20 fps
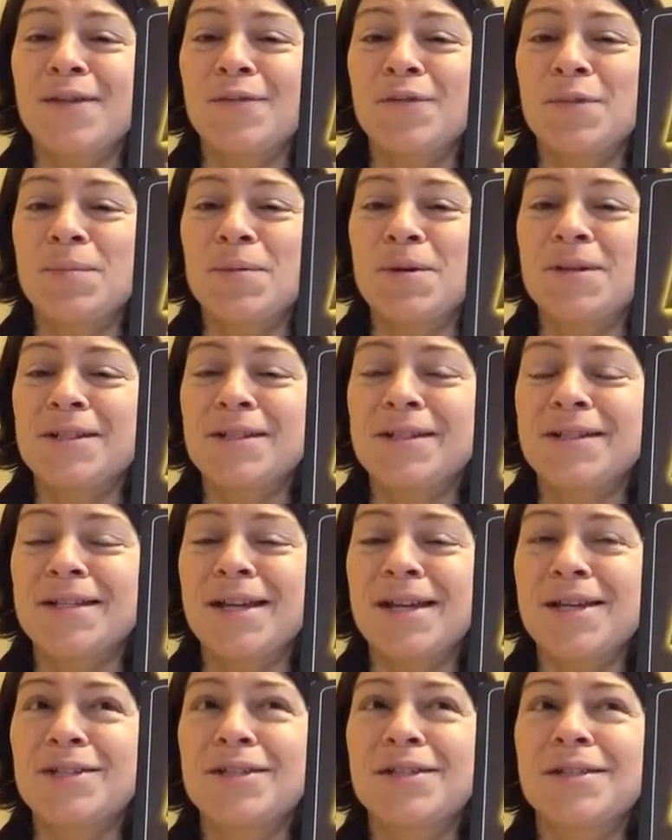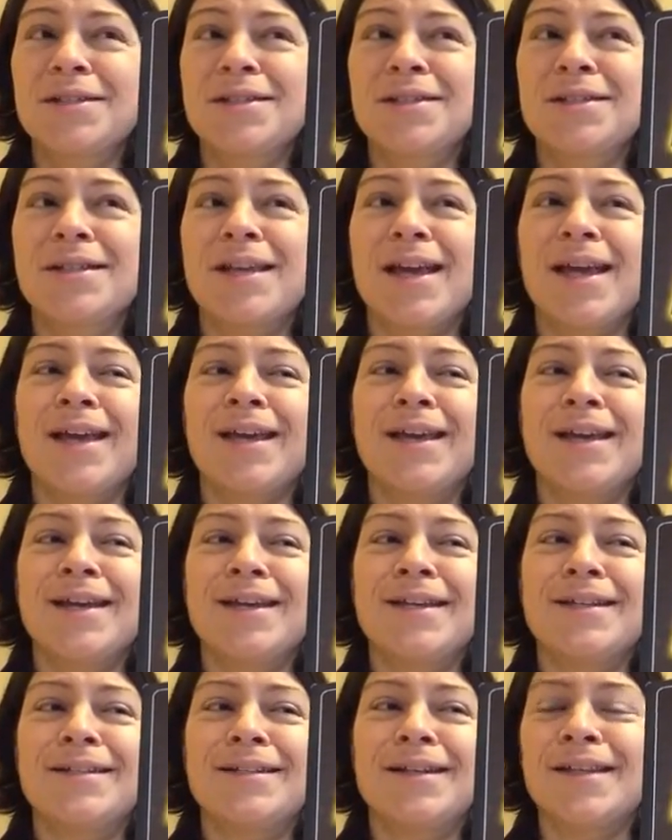for presentations,
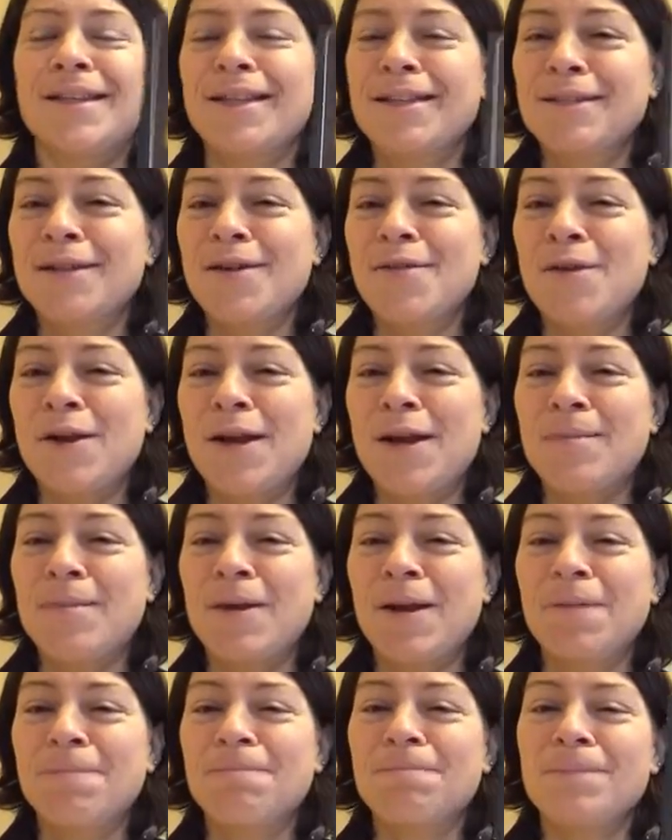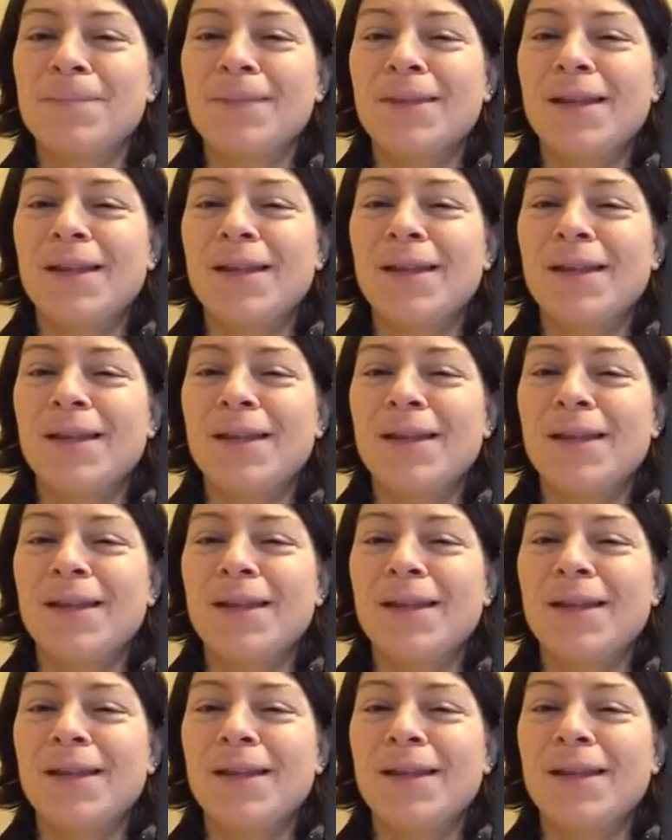and that's not what I mean.